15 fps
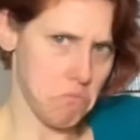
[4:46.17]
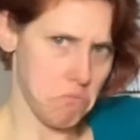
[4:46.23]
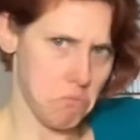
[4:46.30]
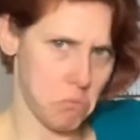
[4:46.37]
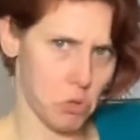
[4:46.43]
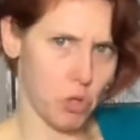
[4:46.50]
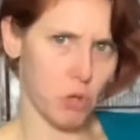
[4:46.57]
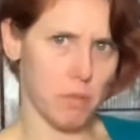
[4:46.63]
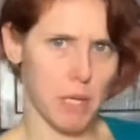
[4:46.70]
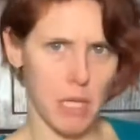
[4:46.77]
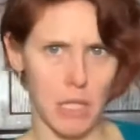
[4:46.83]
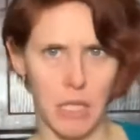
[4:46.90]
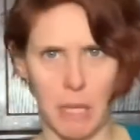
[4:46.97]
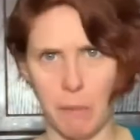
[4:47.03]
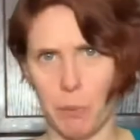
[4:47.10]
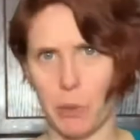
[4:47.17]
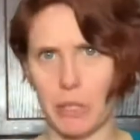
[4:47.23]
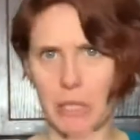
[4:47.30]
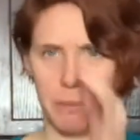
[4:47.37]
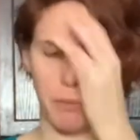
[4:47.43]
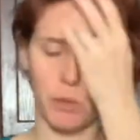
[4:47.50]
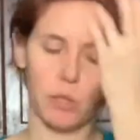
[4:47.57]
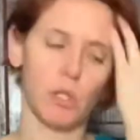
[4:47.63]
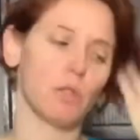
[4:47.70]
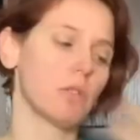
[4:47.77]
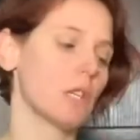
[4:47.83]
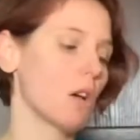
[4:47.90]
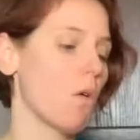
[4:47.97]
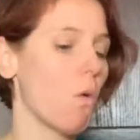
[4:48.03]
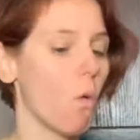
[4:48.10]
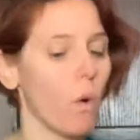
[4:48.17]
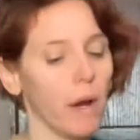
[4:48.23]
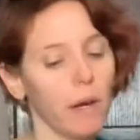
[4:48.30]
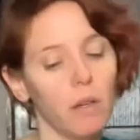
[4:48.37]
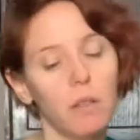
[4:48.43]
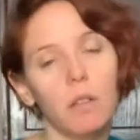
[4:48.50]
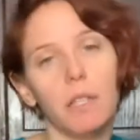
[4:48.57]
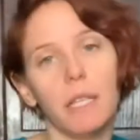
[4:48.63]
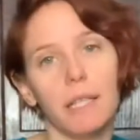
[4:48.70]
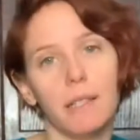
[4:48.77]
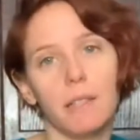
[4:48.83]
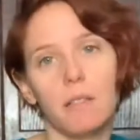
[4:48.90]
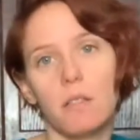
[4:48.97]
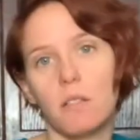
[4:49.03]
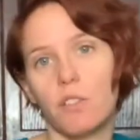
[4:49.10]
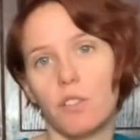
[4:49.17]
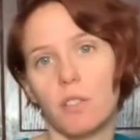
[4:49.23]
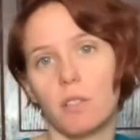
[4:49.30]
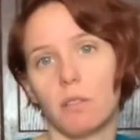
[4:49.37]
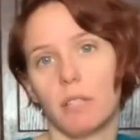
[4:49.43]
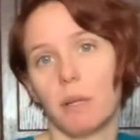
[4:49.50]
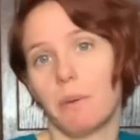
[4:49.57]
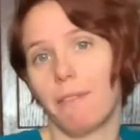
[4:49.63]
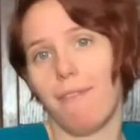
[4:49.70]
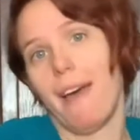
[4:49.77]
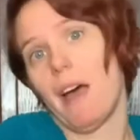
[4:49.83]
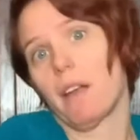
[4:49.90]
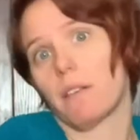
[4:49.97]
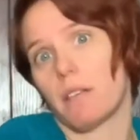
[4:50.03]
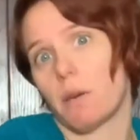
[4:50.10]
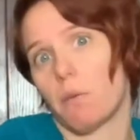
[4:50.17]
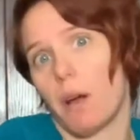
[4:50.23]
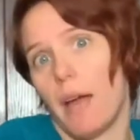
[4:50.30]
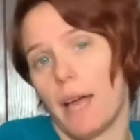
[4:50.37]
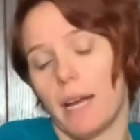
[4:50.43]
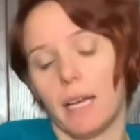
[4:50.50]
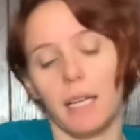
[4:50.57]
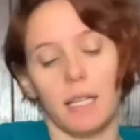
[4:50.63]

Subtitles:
Should be the same principle as using oil. It is just a liquid fat that we're adding.